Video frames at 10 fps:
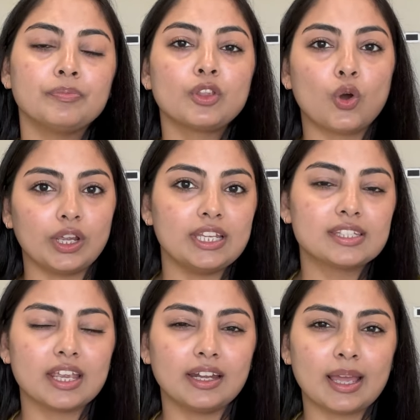oily
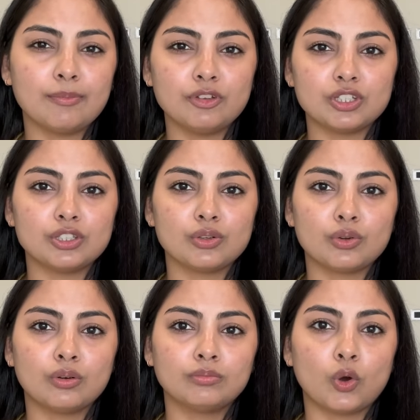skin type, which is
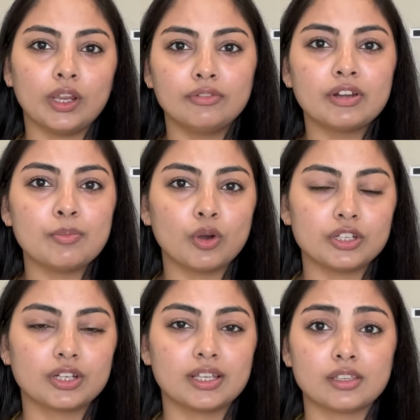oil-free
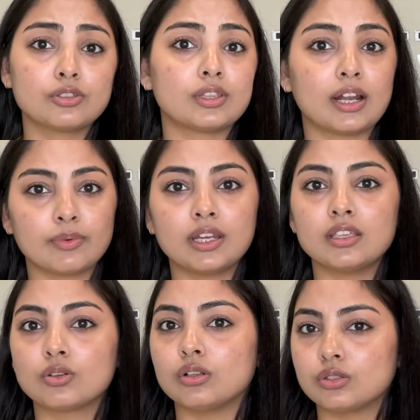moisturizer, so that one
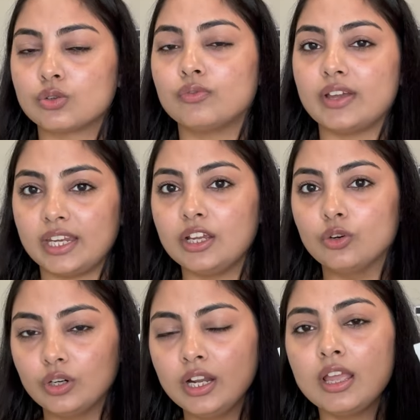is also very
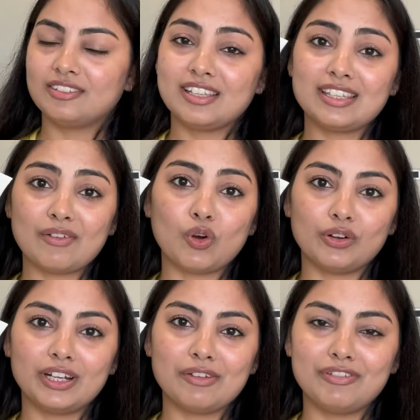good. Since I've
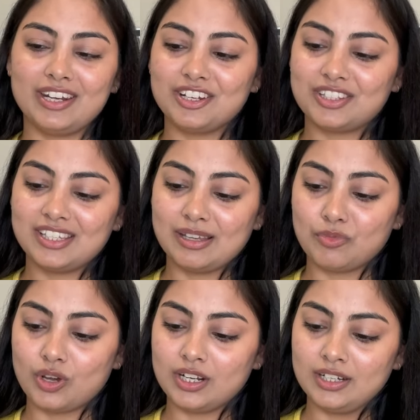already finished this, I'm
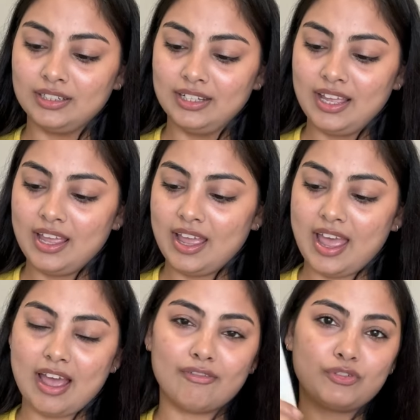gonna
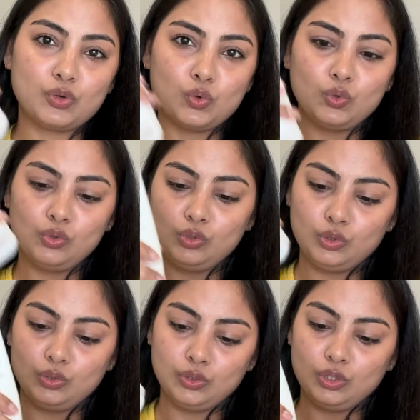have to
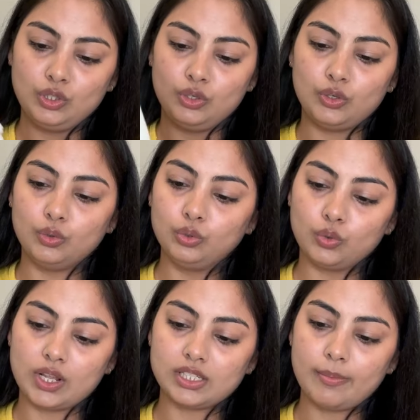do
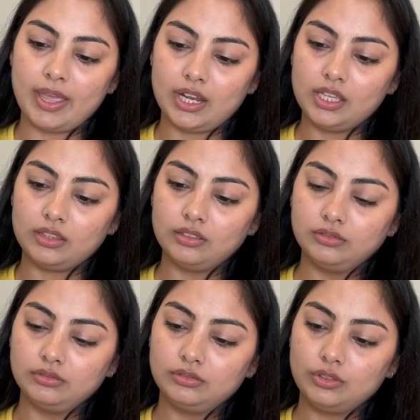thoda sa mehnat
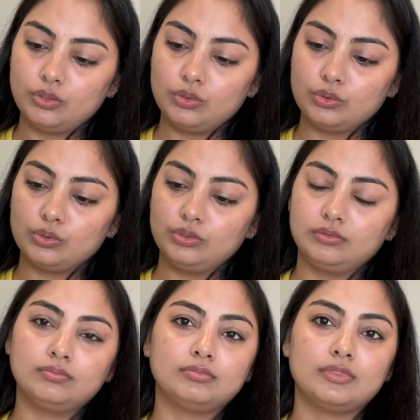to
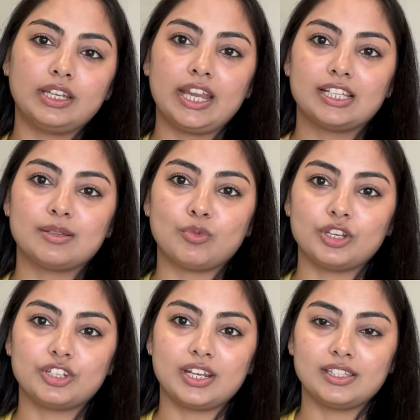get some
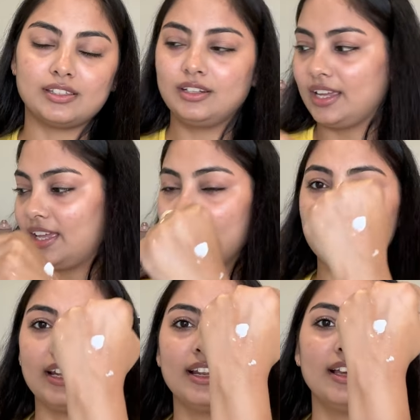moisturizer and